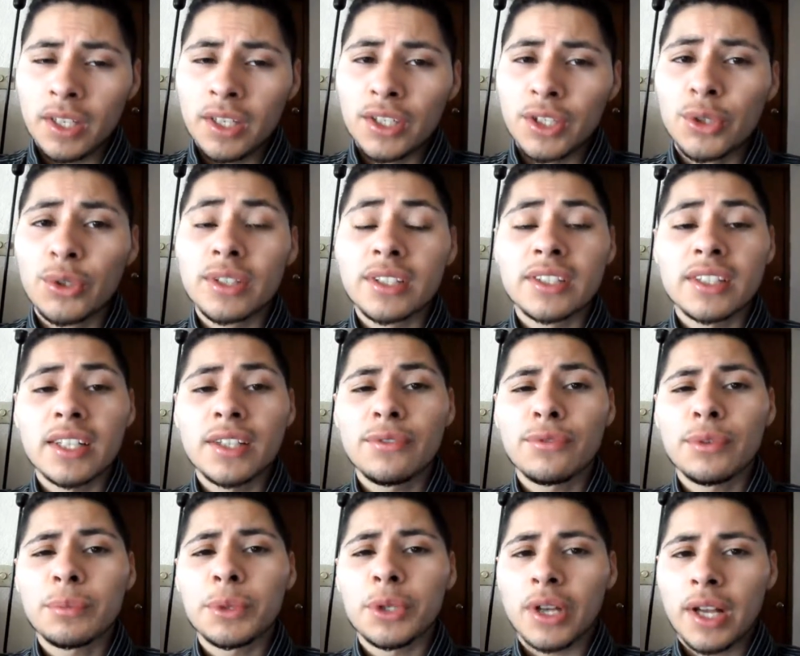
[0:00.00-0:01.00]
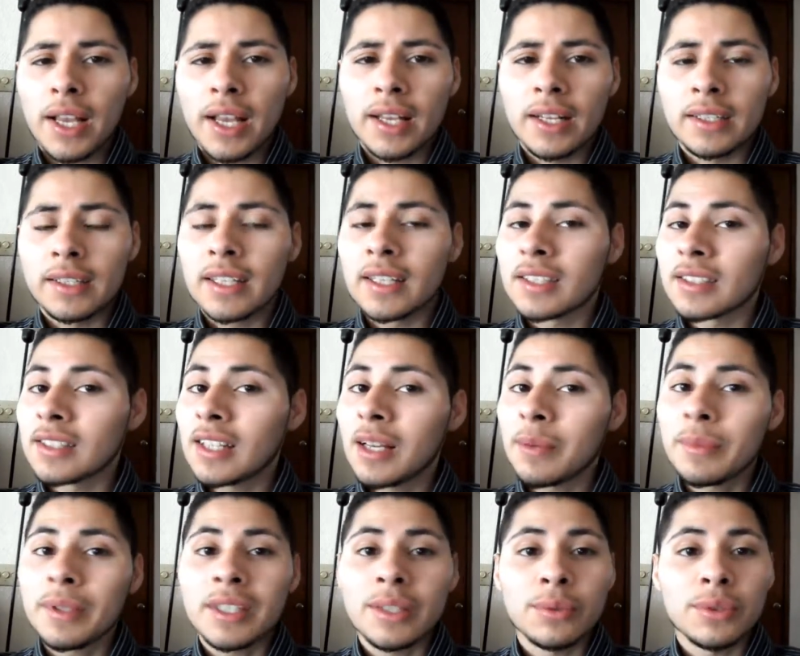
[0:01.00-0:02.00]
You can send from your hand, that does not
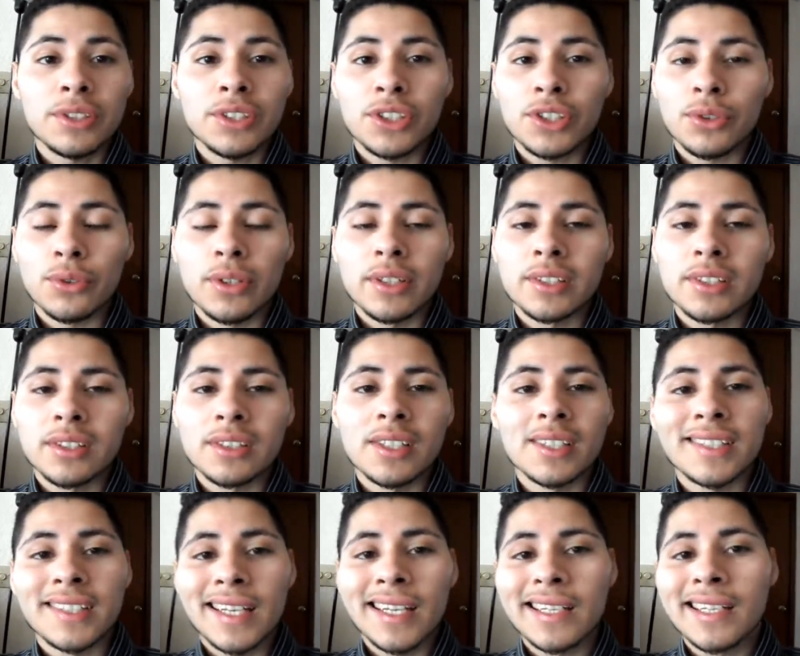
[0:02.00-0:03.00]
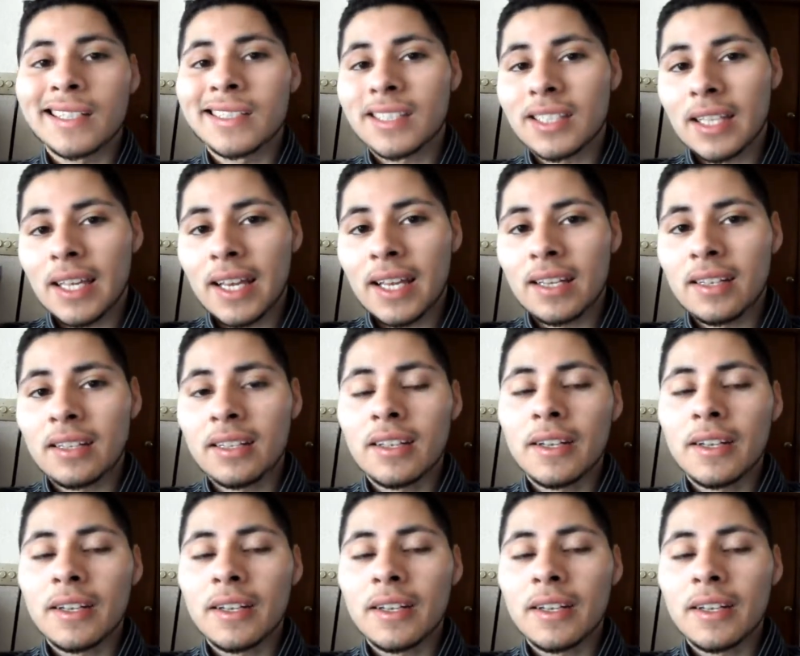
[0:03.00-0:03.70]
mean it was destroyed, such as SANGAN to the hand.